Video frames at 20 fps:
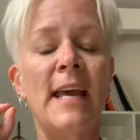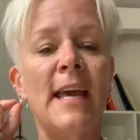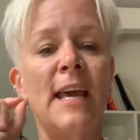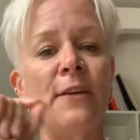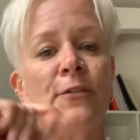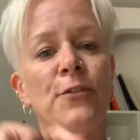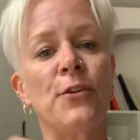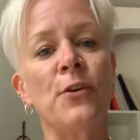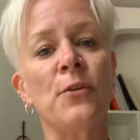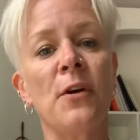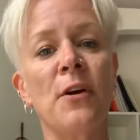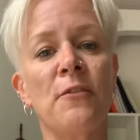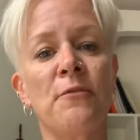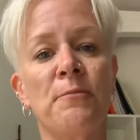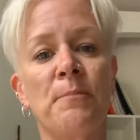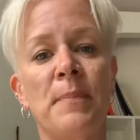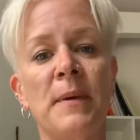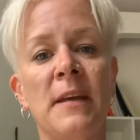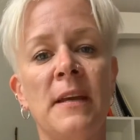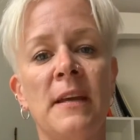if you
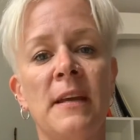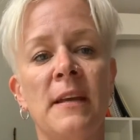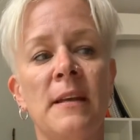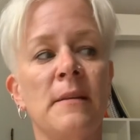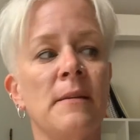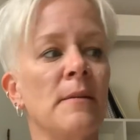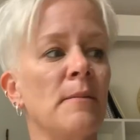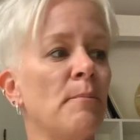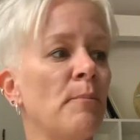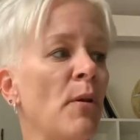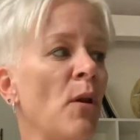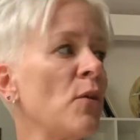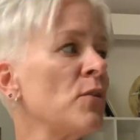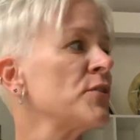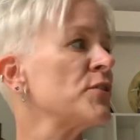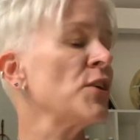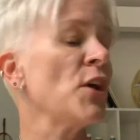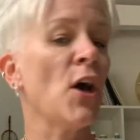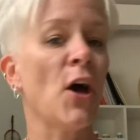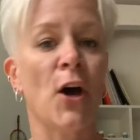have been
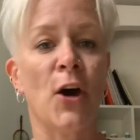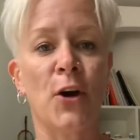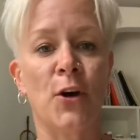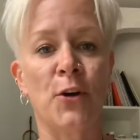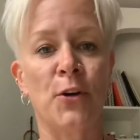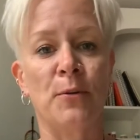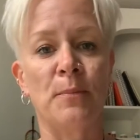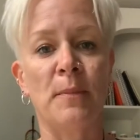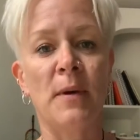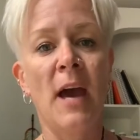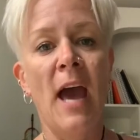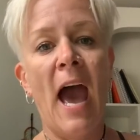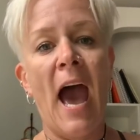plonked at home